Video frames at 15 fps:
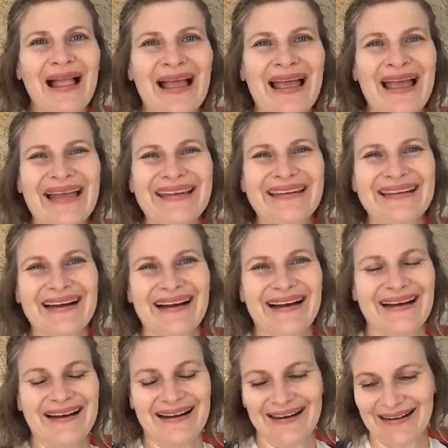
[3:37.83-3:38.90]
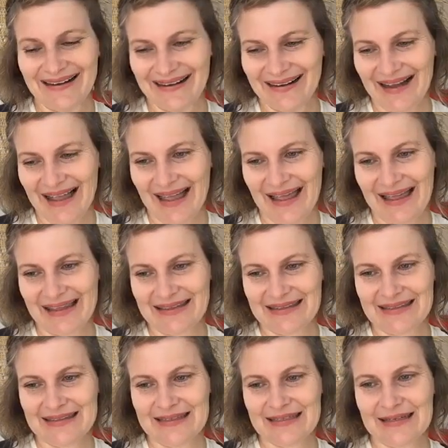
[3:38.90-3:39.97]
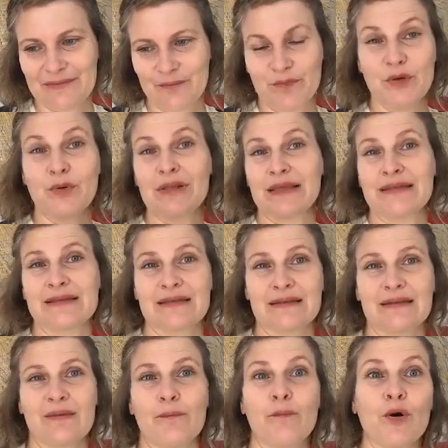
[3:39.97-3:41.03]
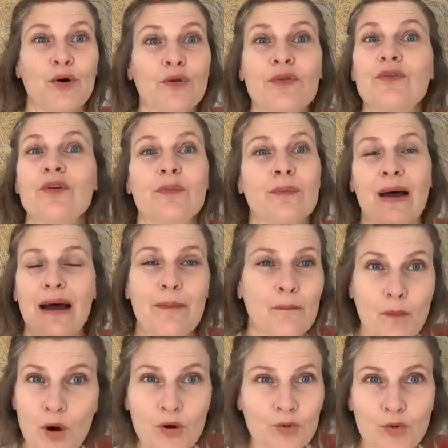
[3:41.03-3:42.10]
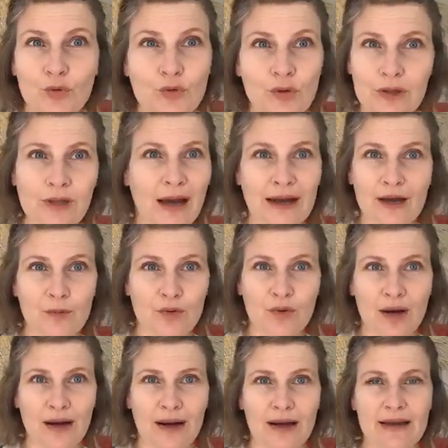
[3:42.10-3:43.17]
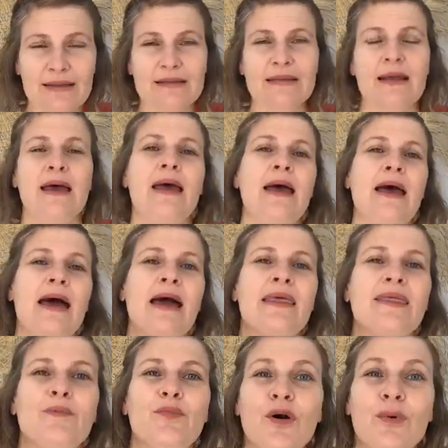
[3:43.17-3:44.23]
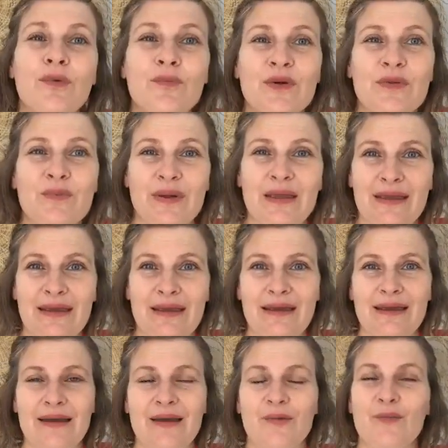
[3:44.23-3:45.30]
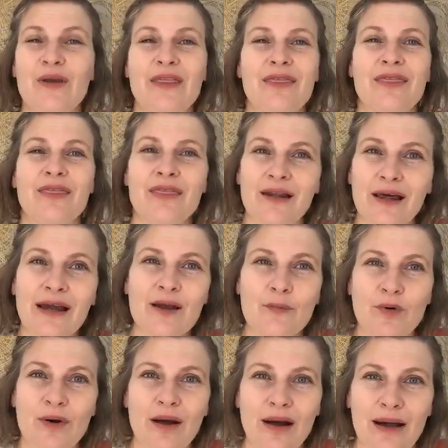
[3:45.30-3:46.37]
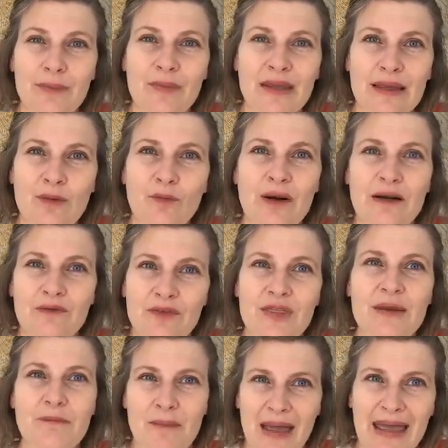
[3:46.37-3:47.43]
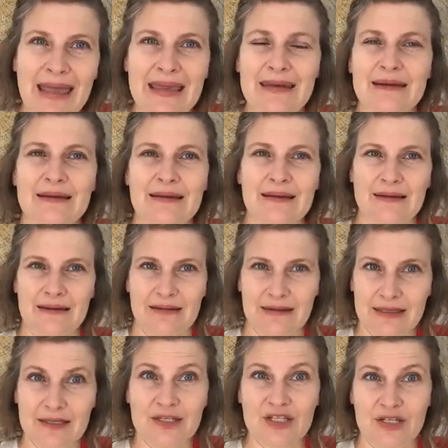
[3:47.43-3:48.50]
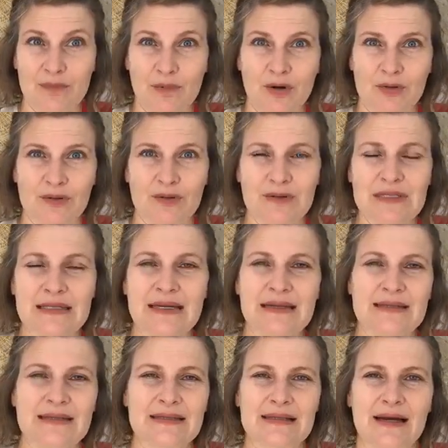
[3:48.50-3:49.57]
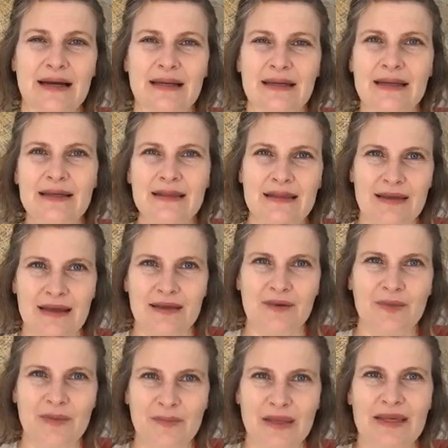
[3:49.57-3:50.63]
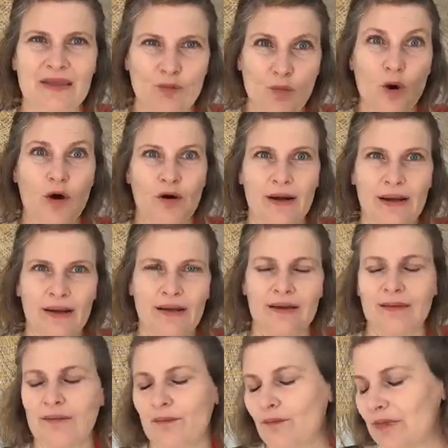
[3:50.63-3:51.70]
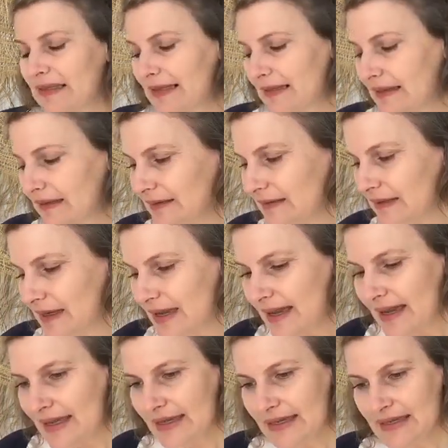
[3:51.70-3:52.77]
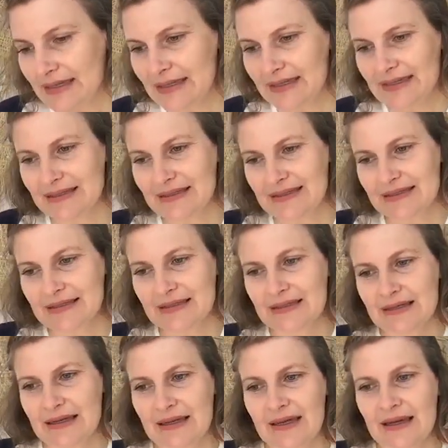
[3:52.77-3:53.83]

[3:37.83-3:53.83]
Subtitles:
and Bill Clinton. Both of them are model likable guys. And the problem with the likable guy being one of the main leadership models in our society, the other one being the warrior leader, is